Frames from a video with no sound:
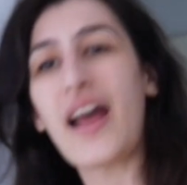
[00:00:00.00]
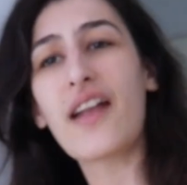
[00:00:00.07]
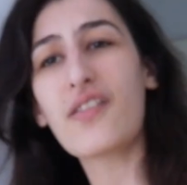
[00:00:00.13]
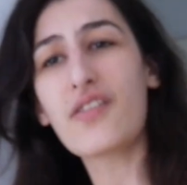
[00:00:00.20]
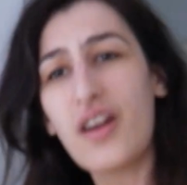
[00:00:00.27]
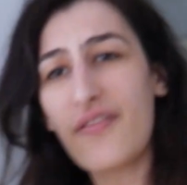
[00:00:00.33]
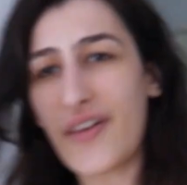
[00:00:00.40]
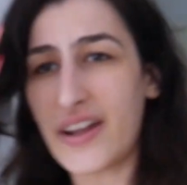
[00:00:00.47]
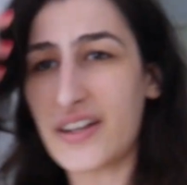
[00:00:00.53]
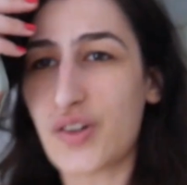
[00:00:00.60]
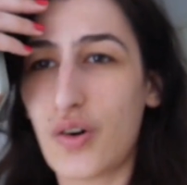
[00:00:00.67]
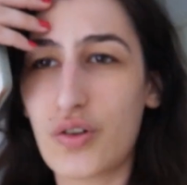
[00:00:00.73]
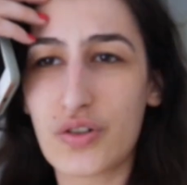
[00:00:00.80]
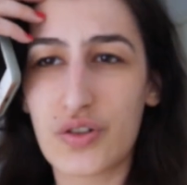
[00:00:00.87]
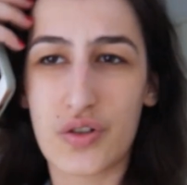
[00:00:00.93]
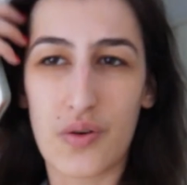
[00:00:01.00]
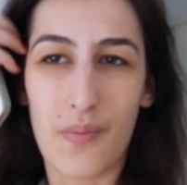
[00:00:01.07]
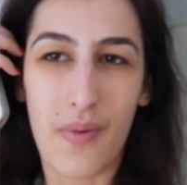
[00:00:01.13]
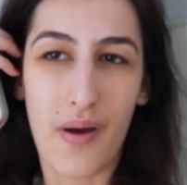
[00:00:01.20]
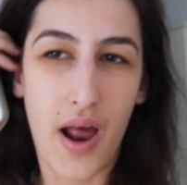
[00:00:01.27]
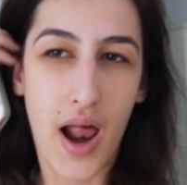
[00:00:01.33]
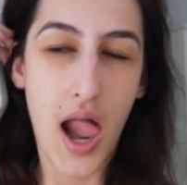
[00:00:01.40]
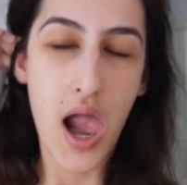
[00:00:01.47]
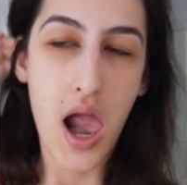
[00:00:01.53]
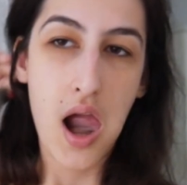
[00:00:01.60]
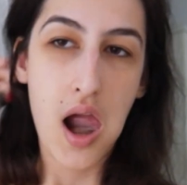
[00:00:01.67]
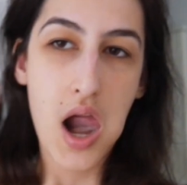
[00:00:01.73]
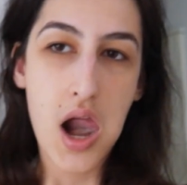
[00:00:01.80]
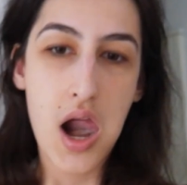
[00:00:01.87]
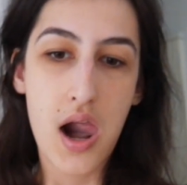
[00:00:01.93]
I don't know if I told you, but
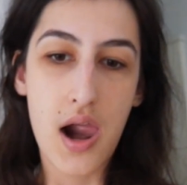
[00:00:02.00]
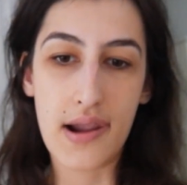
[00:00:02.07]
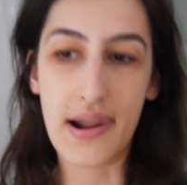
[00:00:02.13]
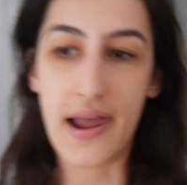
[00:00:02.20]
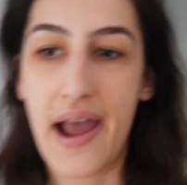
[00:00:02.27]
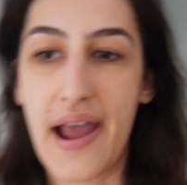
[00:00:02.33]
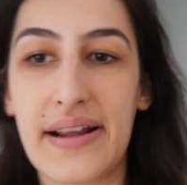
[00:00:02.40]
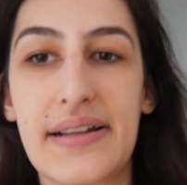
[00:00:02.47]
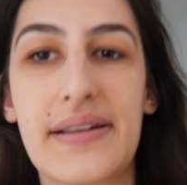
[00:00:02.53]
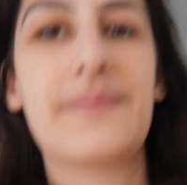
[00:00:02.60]
like,